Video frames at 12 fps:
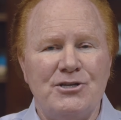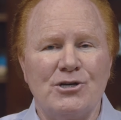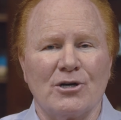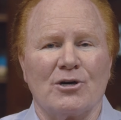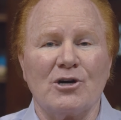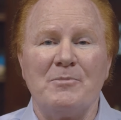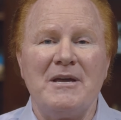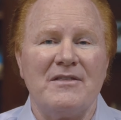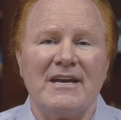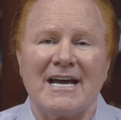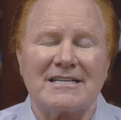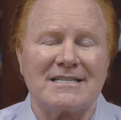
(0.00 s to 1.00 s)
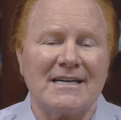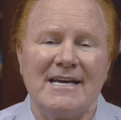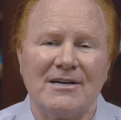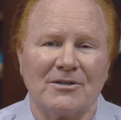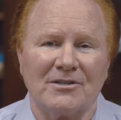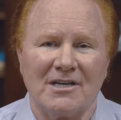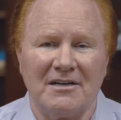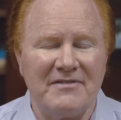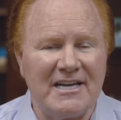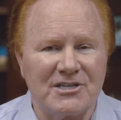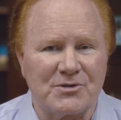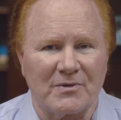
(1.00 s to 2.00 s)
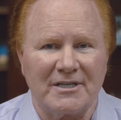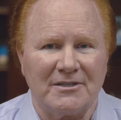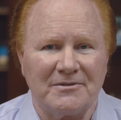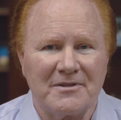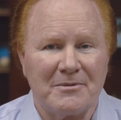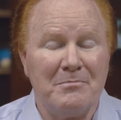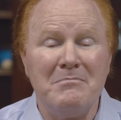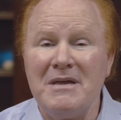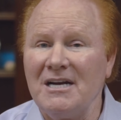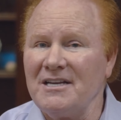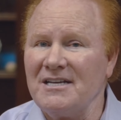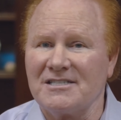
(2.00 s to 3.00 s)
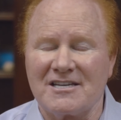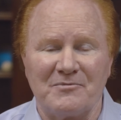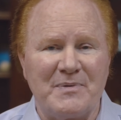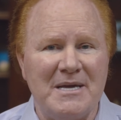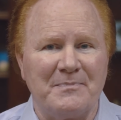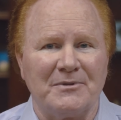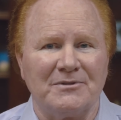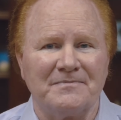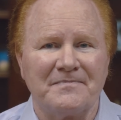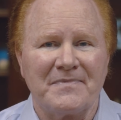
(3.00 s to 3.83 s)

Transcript: You're going to be the next leader of Israel, millions of people.